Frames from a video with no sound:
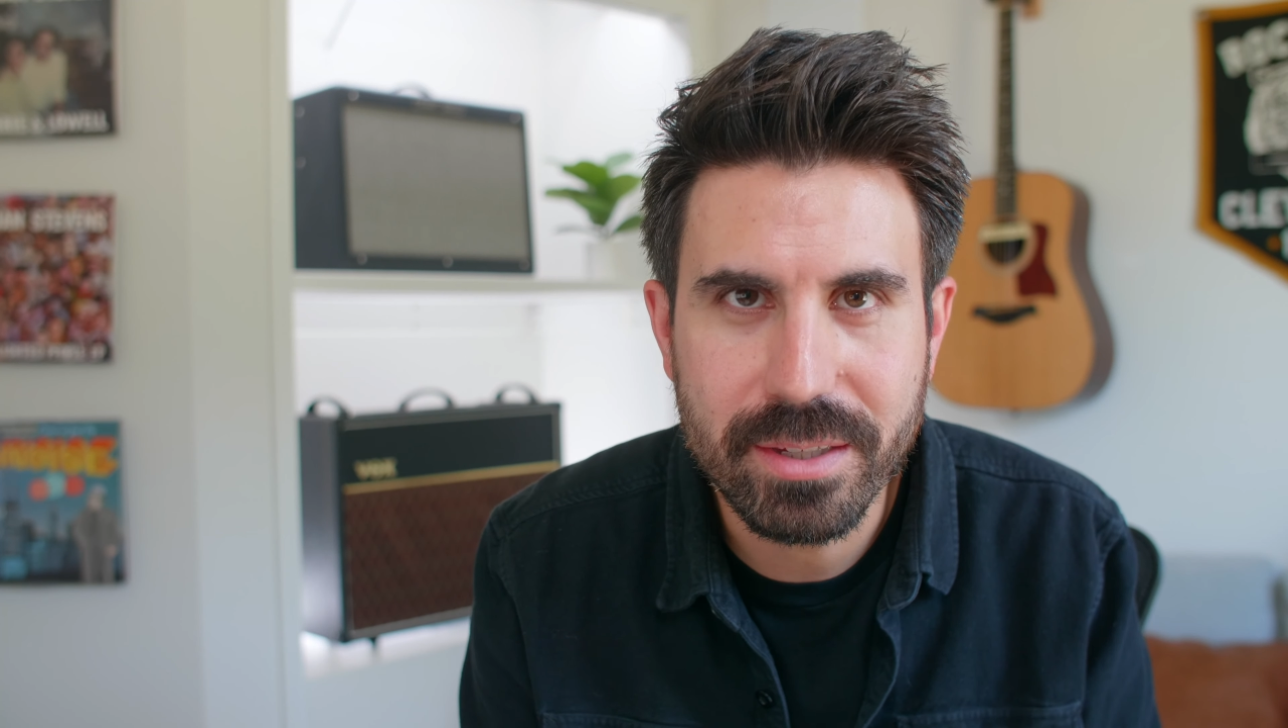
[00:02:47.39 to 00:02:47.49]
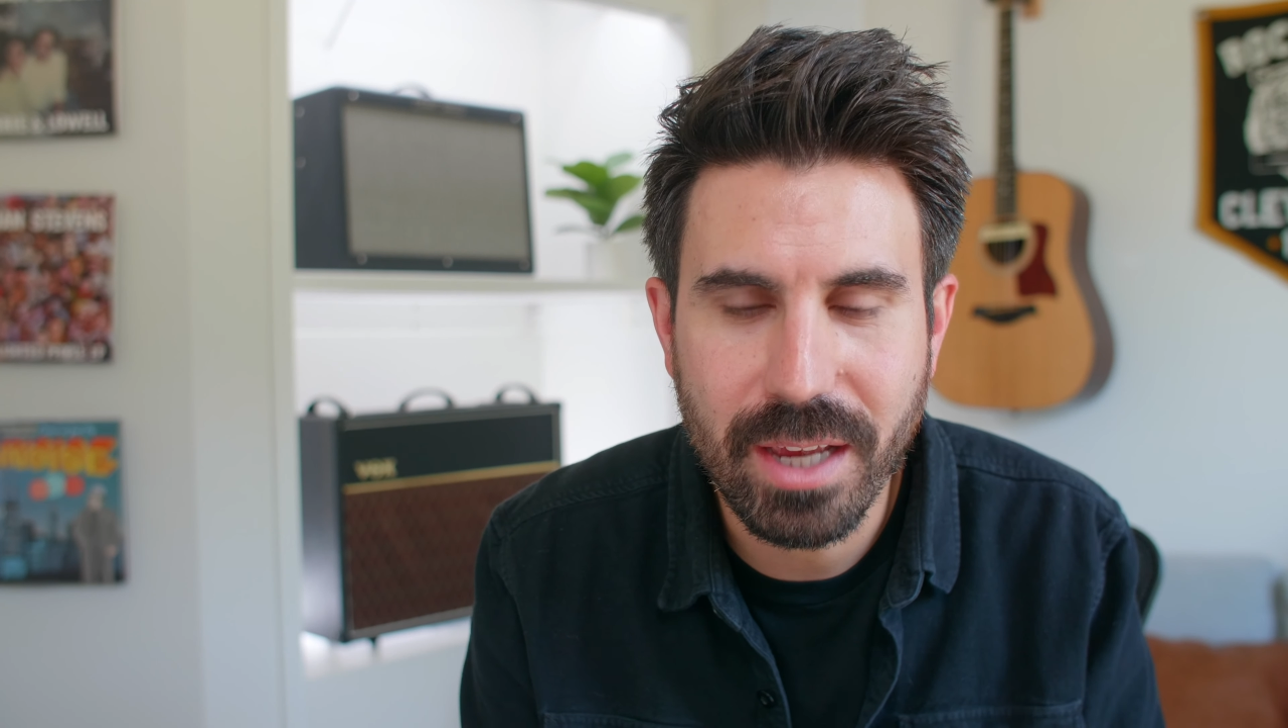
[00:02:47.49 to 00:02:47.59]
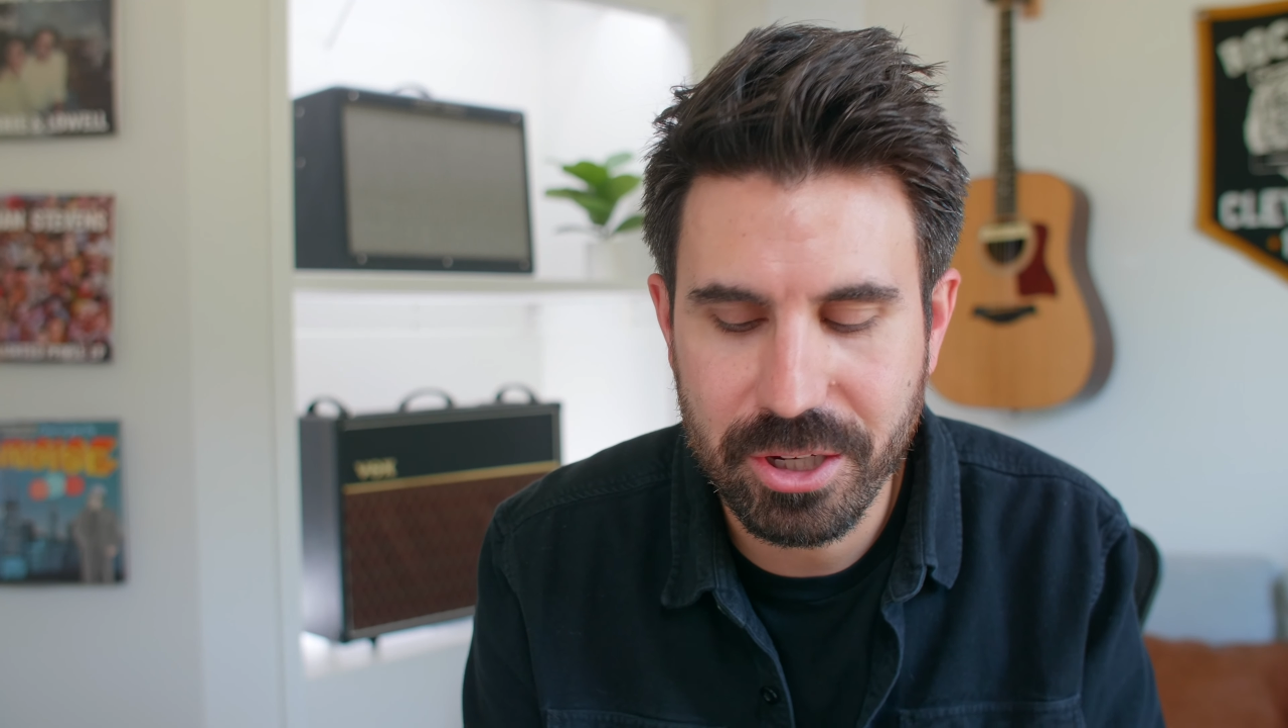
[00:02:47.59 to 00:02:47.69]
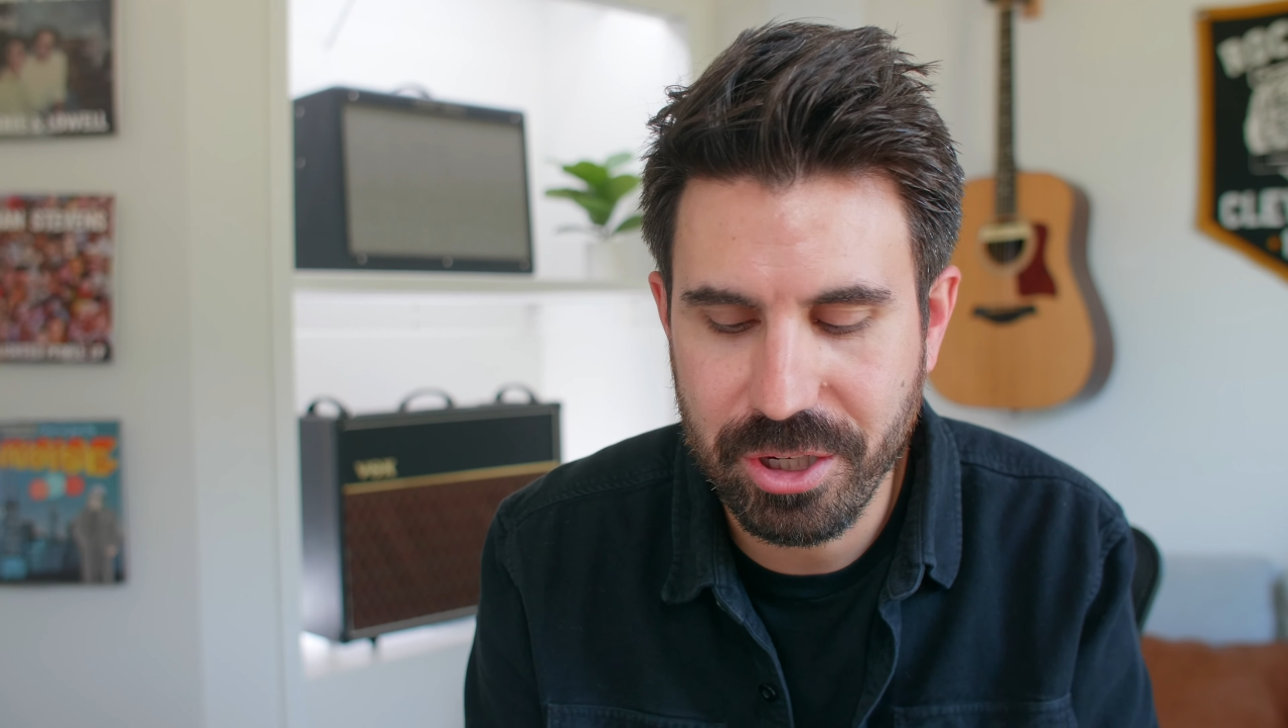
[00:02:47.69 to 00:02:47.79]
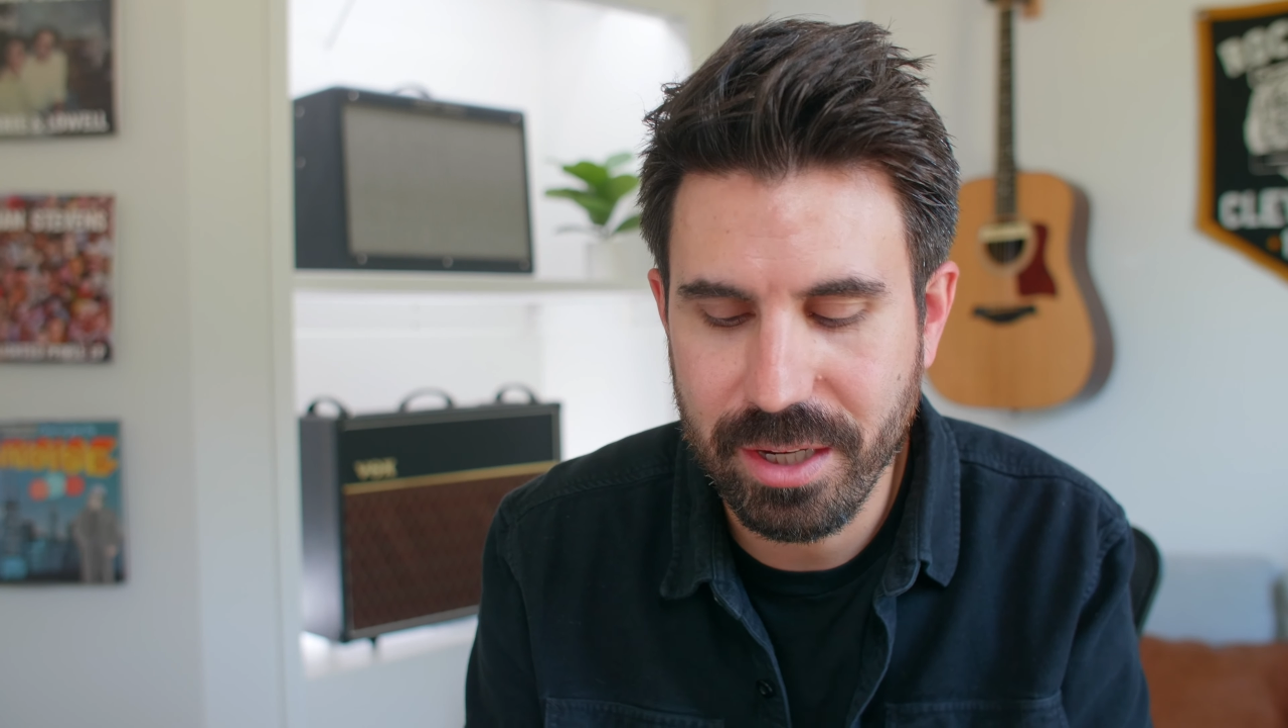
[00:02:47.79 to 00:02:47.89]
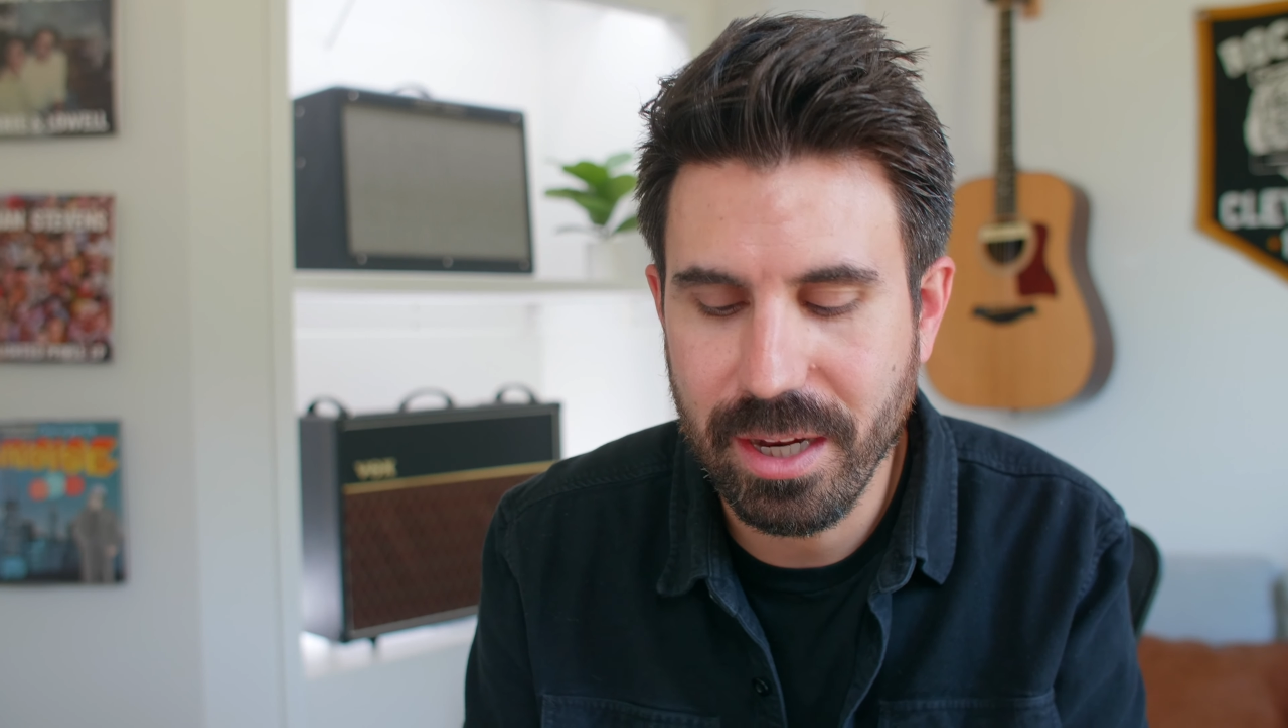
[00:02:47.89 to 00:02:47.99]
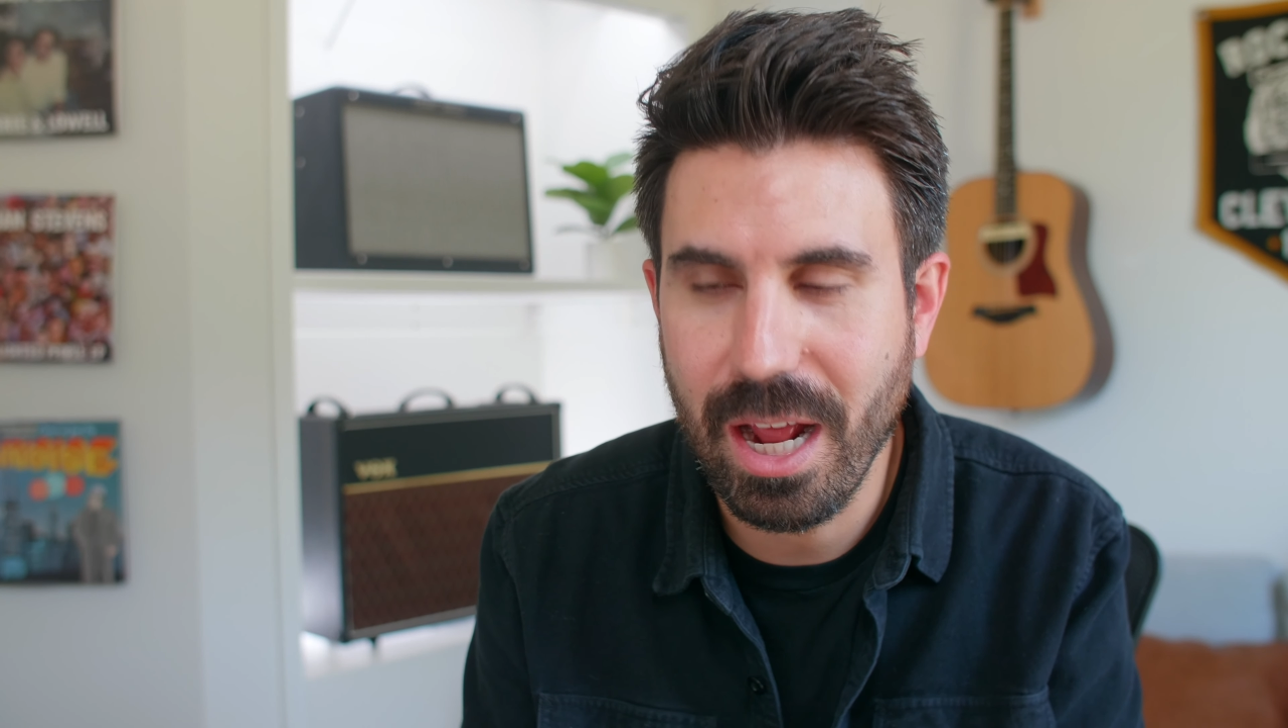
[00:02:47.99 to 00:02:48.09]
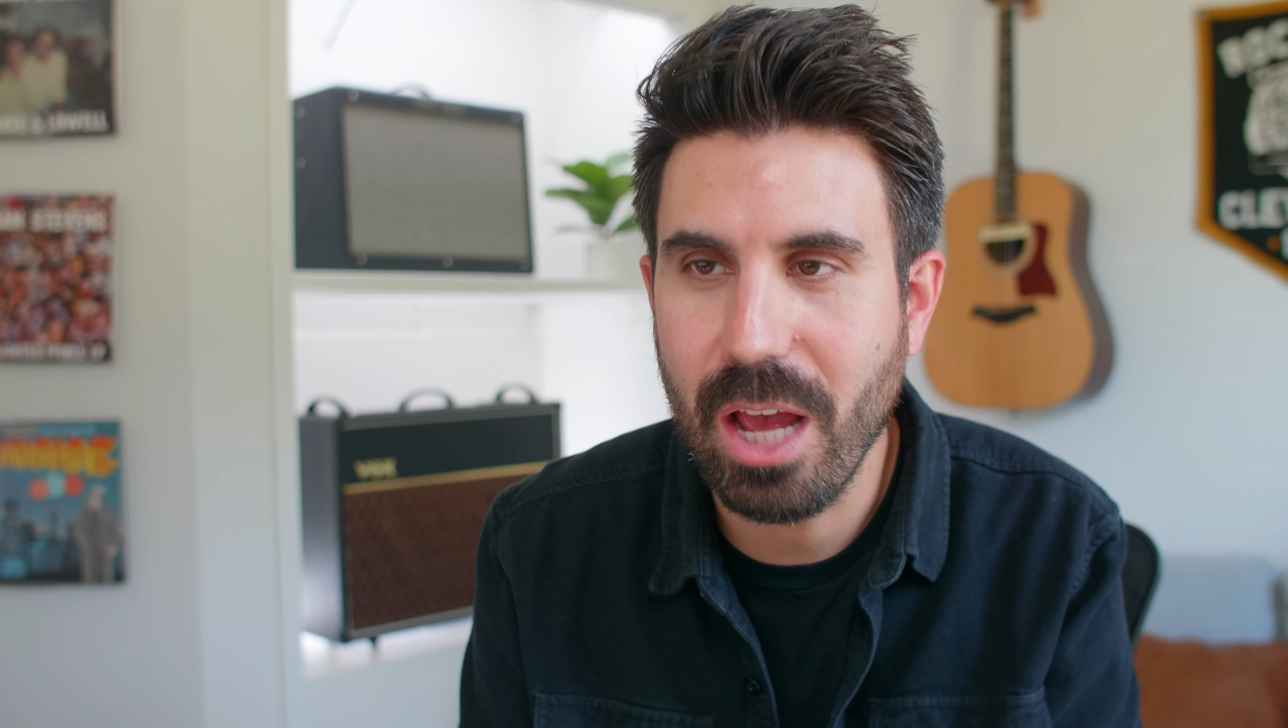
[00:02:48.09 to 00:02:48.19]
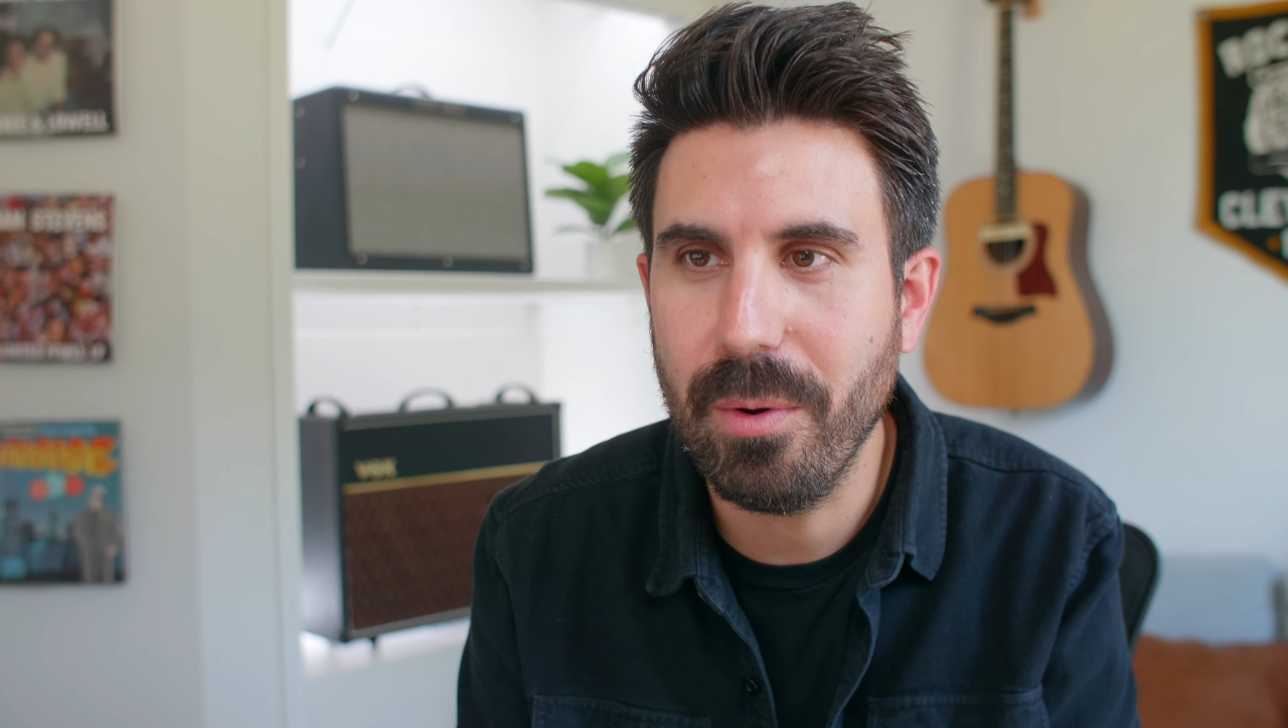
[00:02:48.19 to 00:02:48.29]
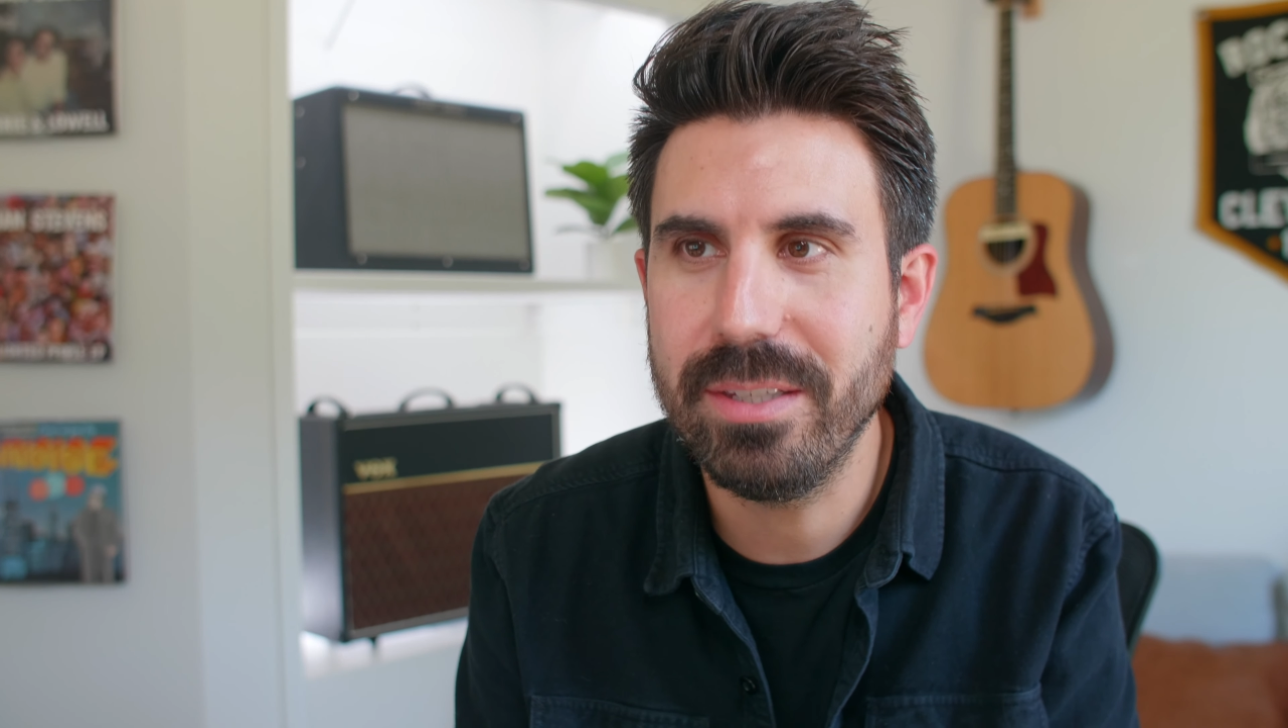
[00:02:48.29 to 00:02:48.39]
session in
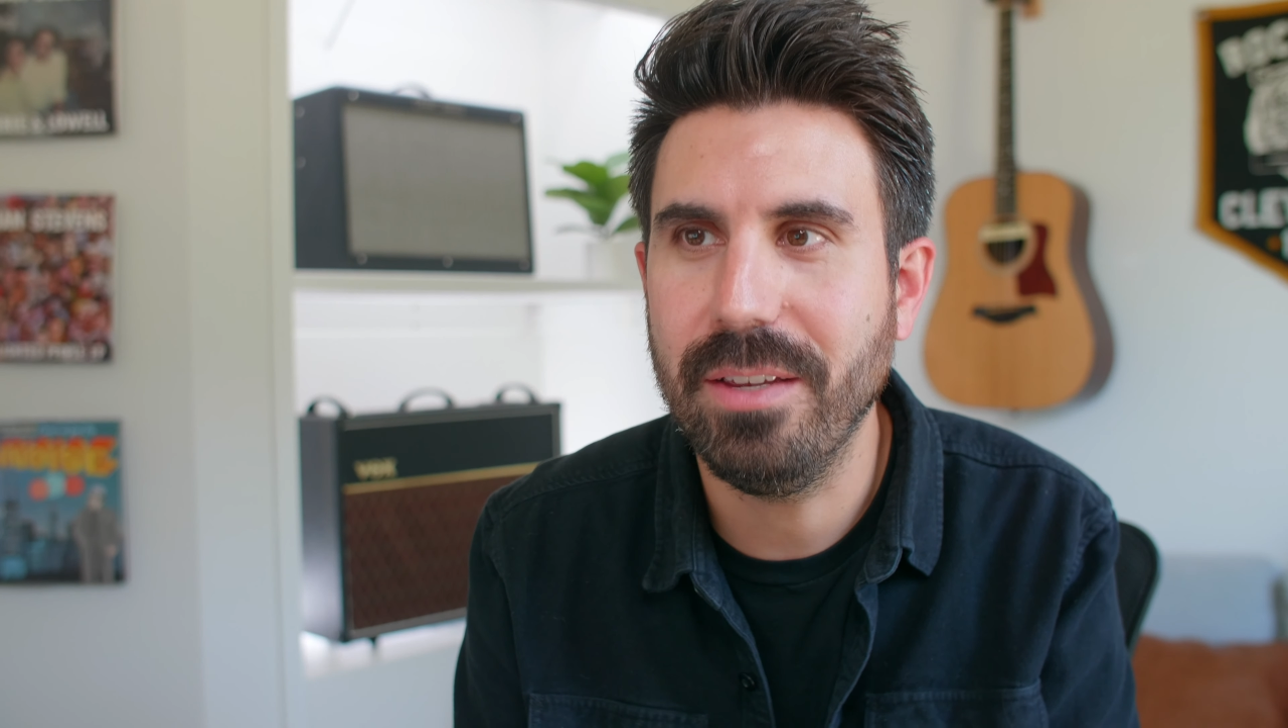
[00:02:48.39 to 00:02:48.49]
iOS